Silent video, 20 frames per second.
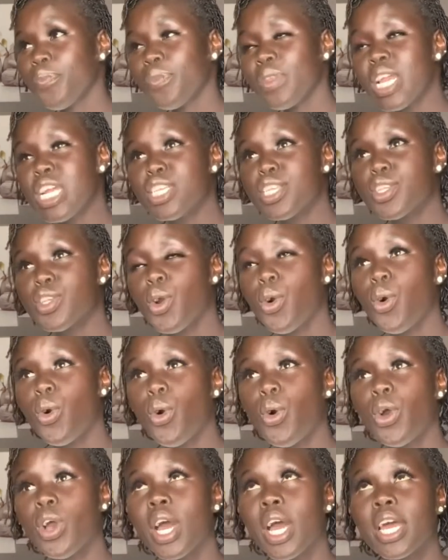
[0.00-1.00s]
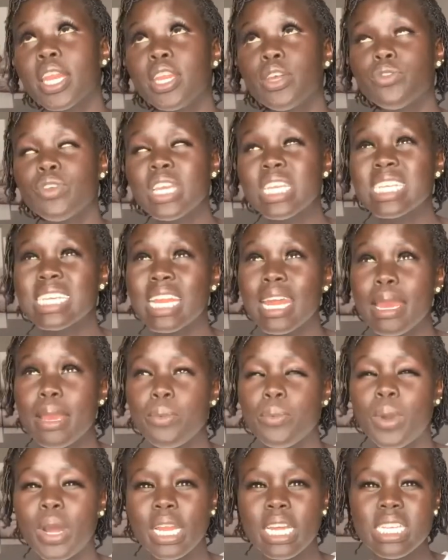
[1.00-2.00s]
So the reason I
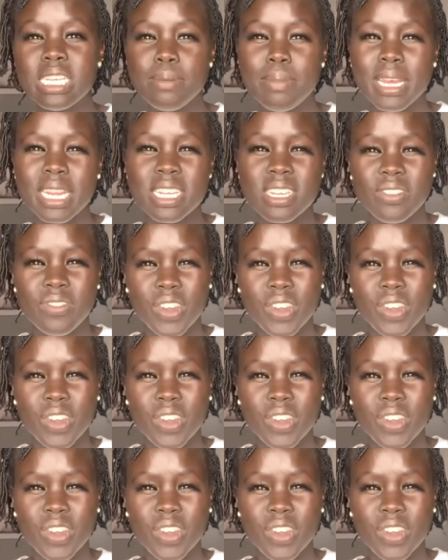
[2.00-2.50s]
wanted to make this